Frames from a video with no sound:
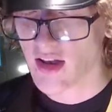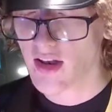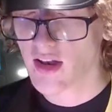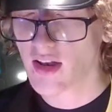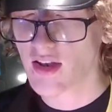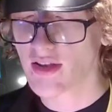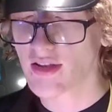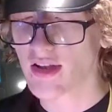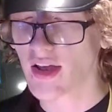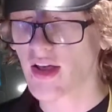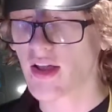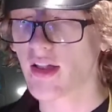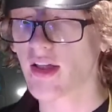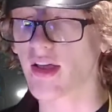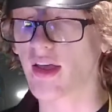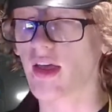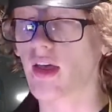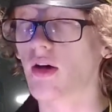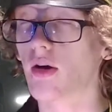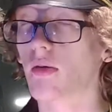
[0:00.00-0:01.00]
and tell
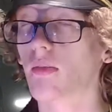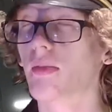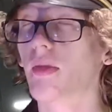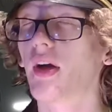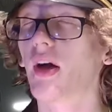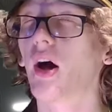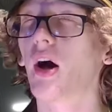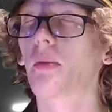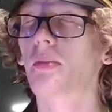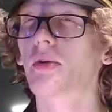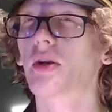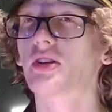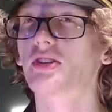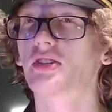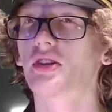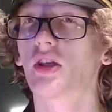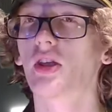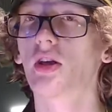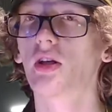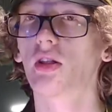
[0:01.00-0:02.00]
him that
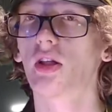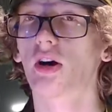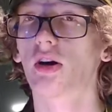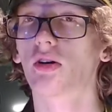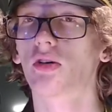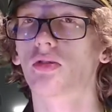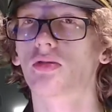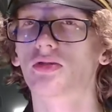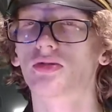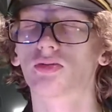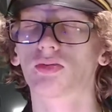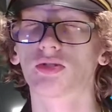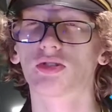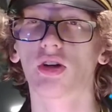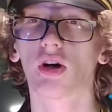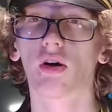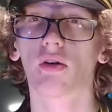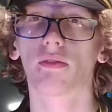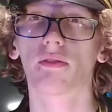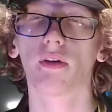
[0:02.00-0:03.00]
Operation Helios was
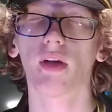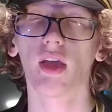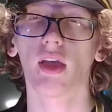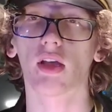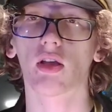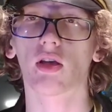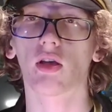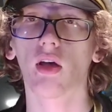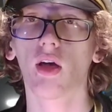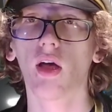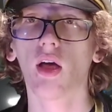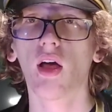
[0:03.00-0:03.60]
all fake.